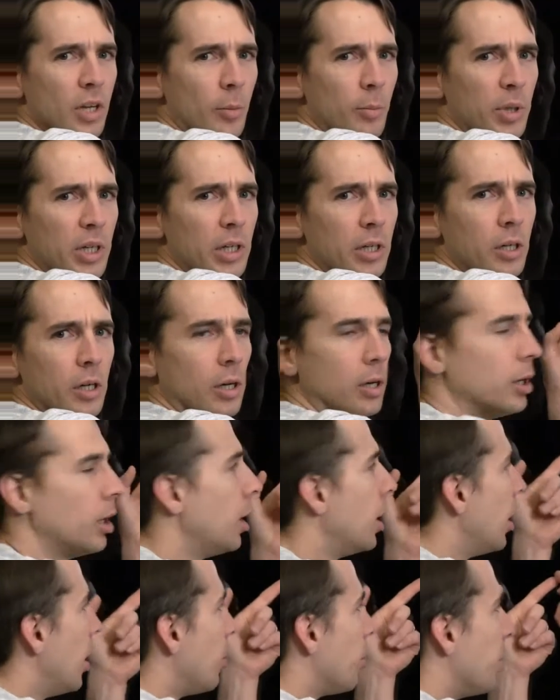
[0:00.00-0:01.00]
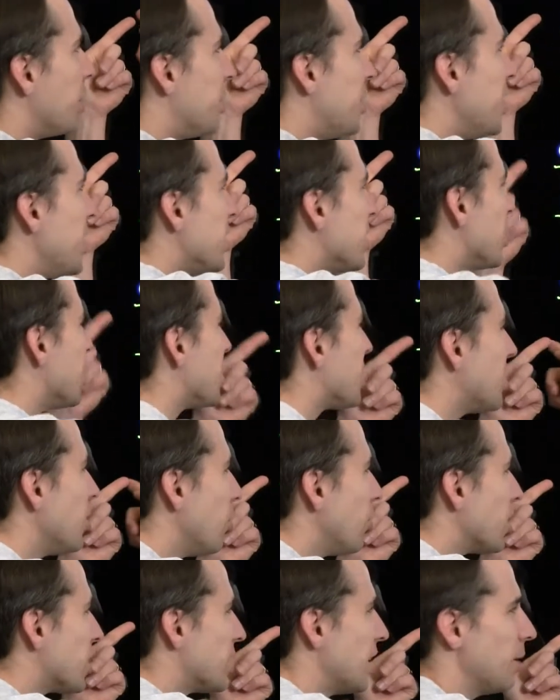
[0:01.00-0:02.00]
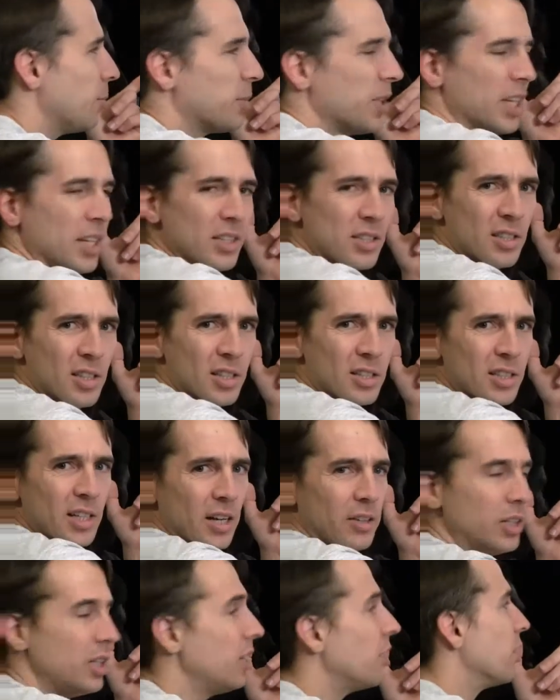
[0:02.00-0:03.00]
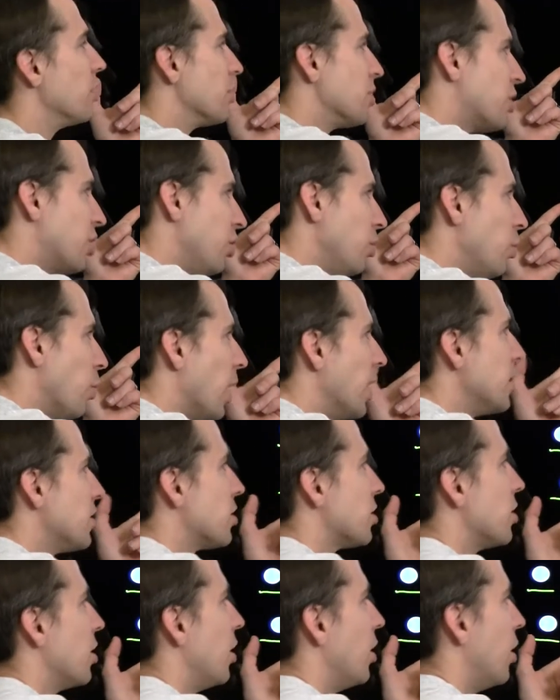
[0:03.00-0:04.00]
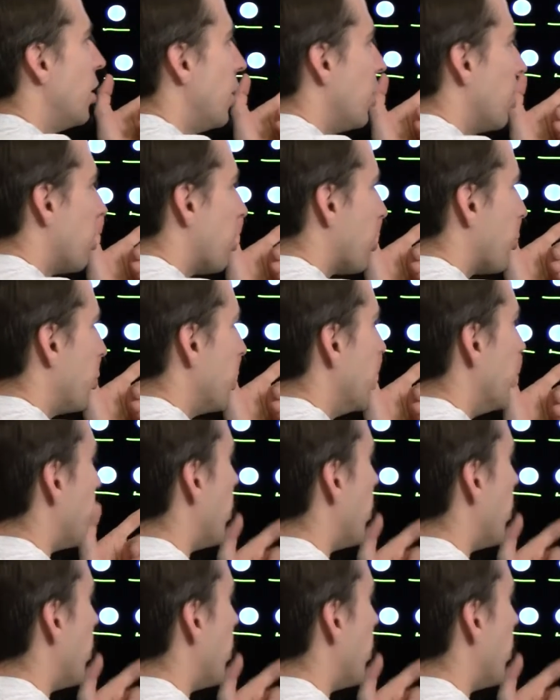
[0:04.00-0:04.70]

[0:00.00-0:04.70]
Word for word: up here. But this is still the same thing as this down here. Two whites, three